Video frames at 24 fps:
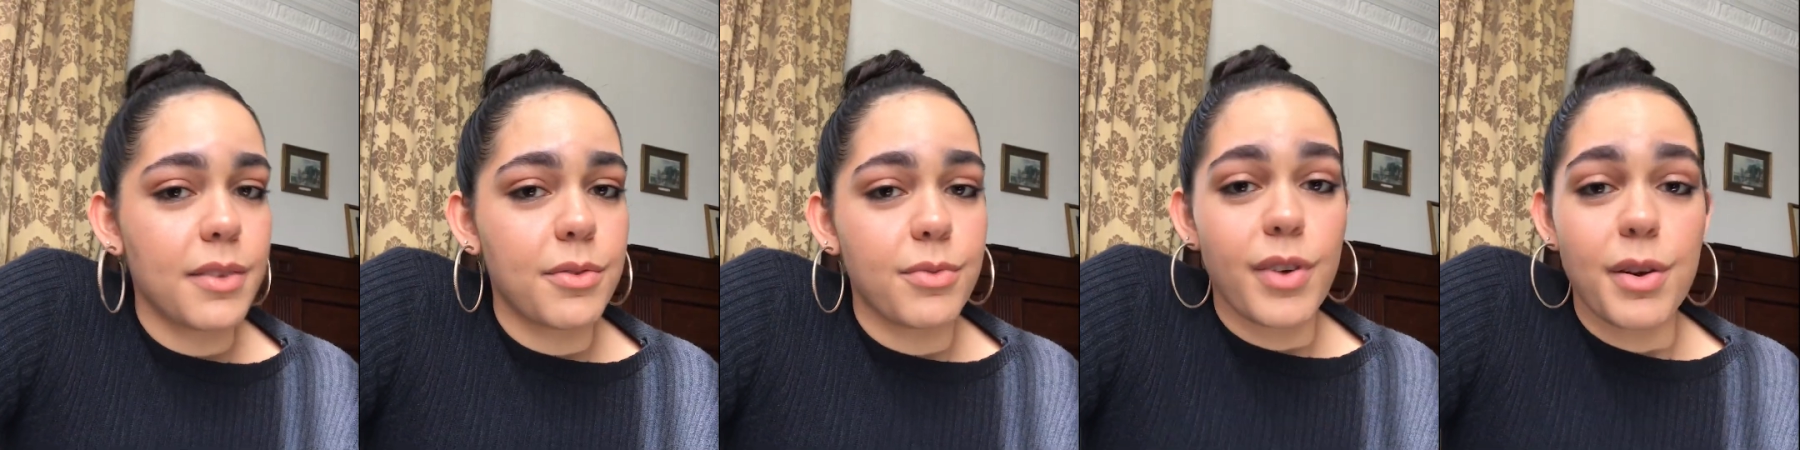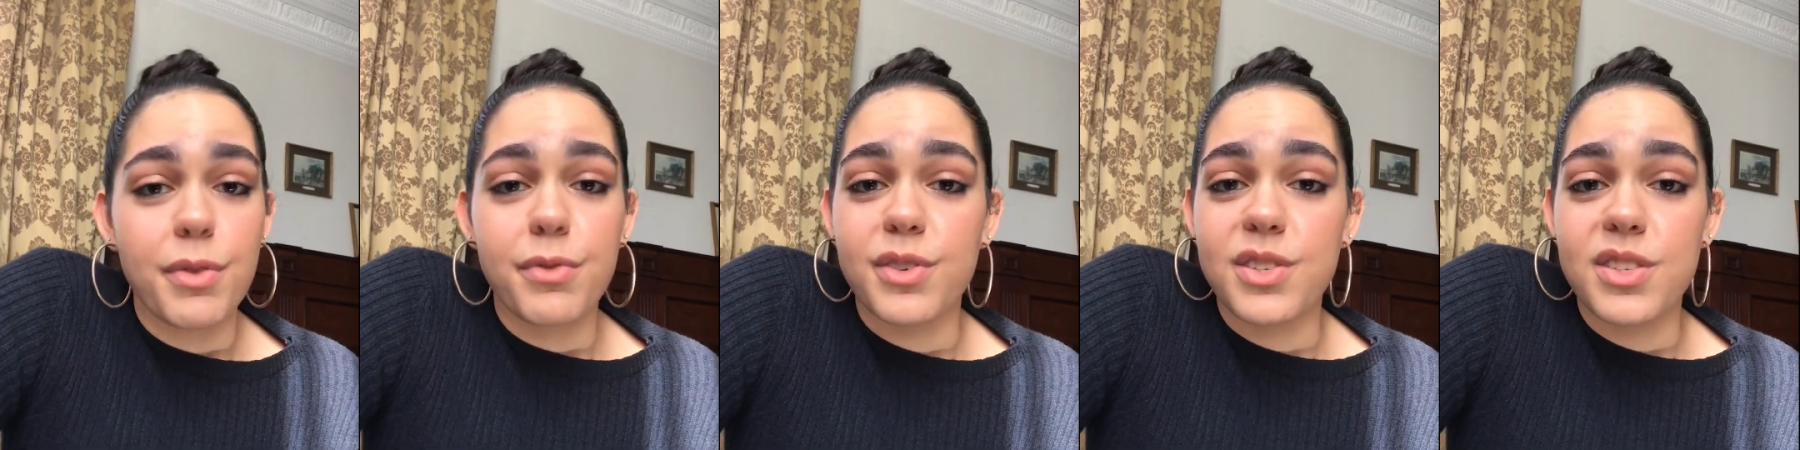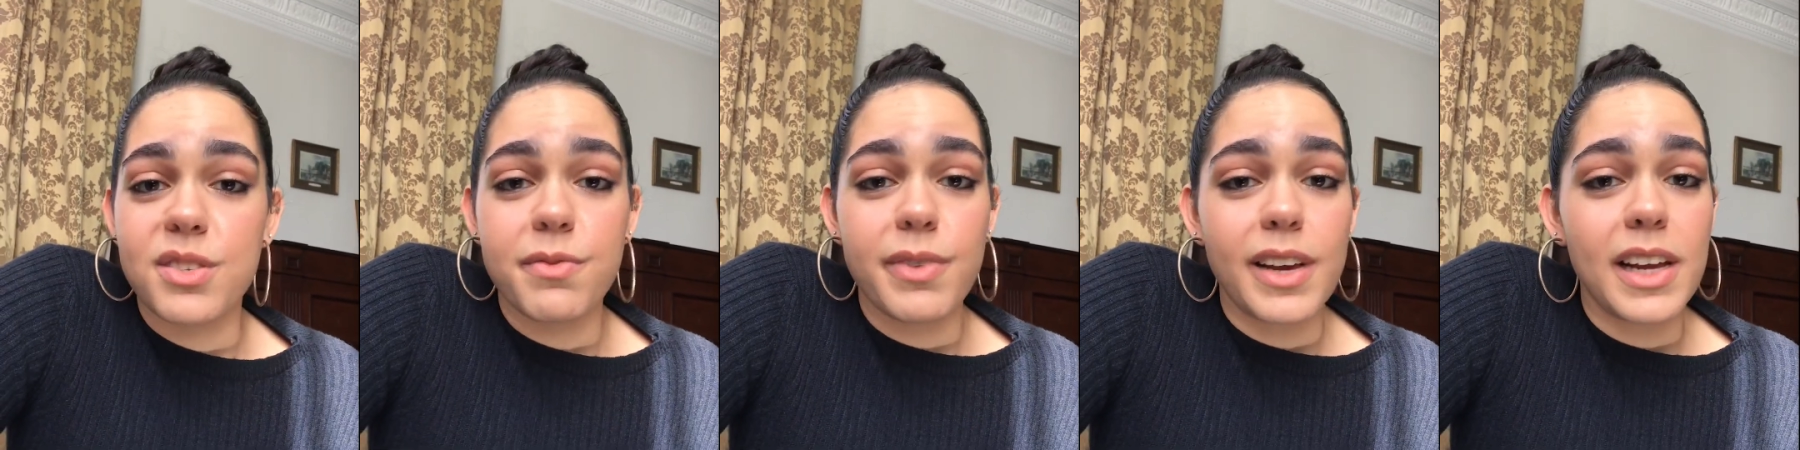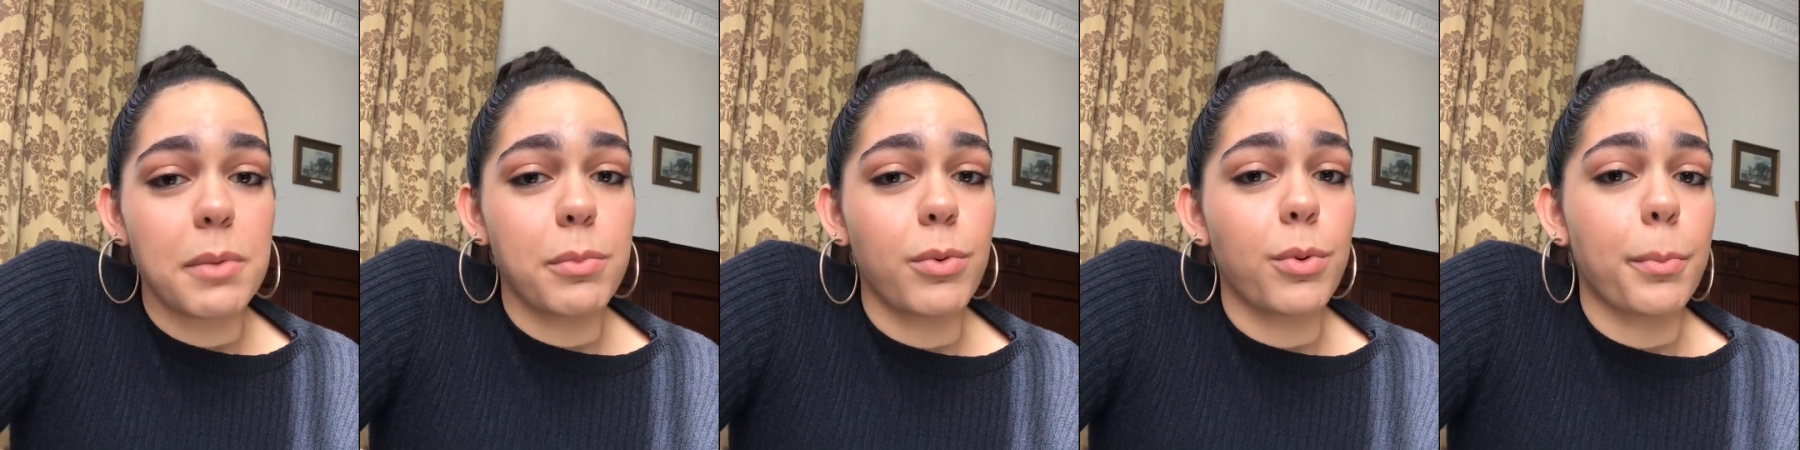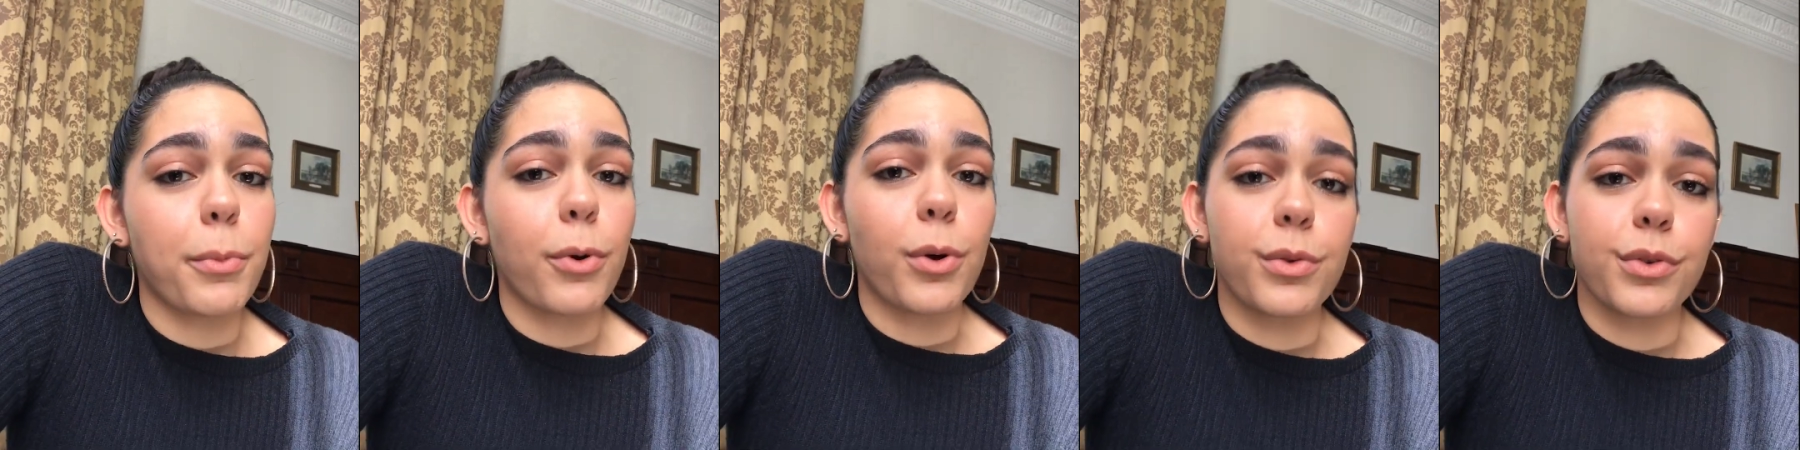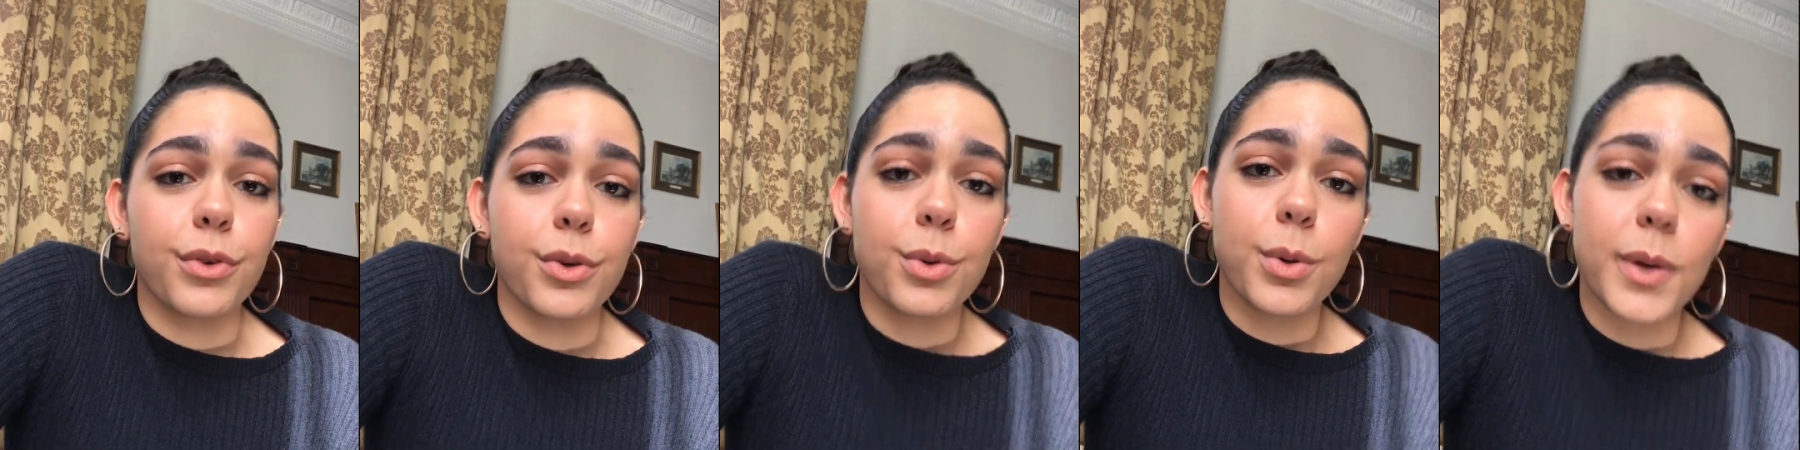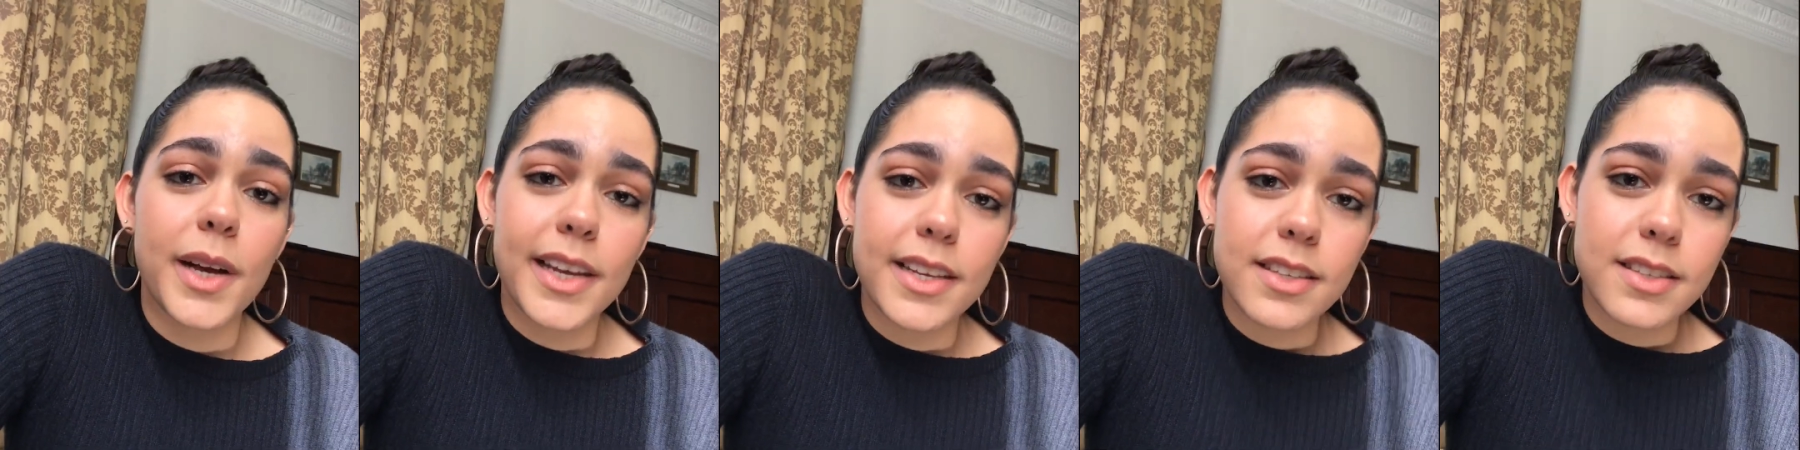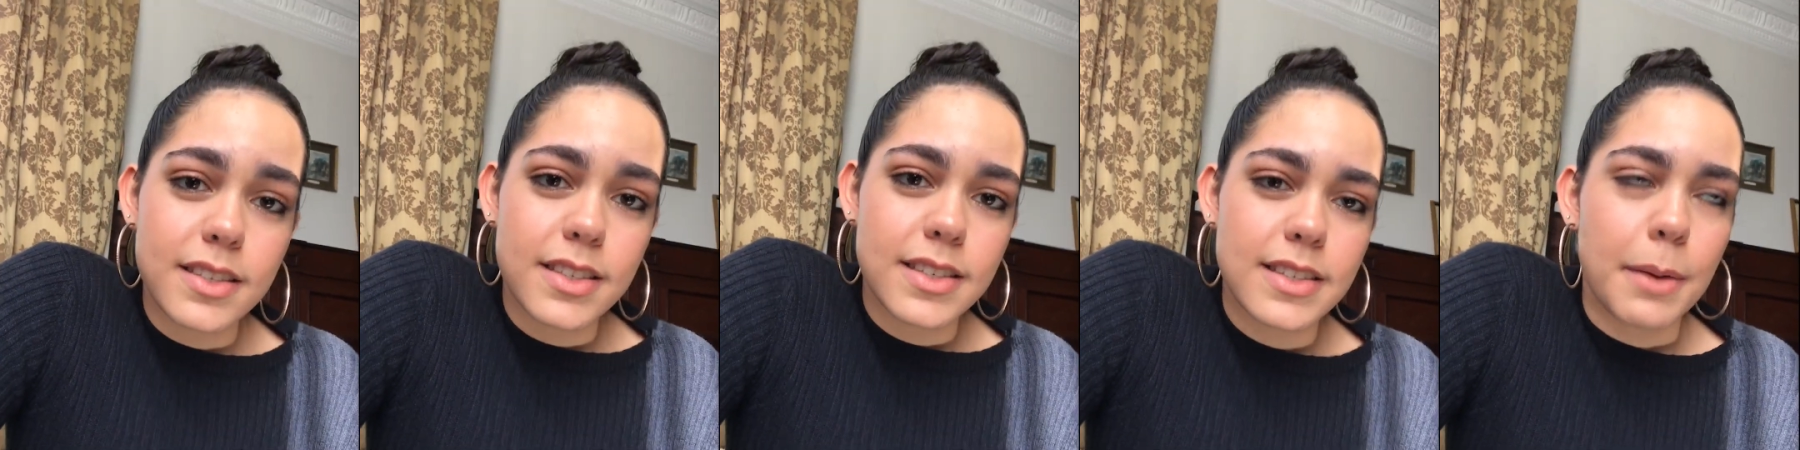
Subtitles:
reference available upon request.